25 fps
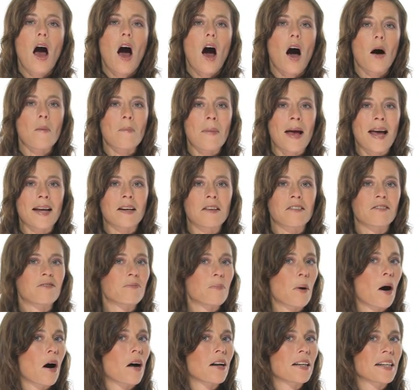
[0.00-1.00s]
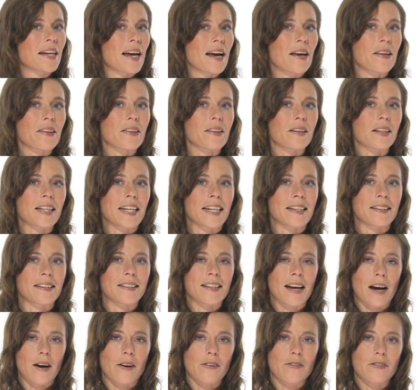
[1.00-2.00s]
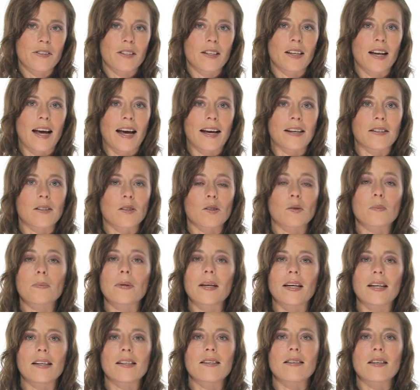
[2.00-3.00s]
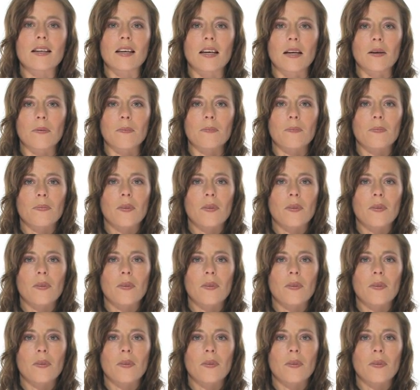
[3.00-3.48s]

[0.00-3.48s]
are made of polyethylene terephthalate or PET.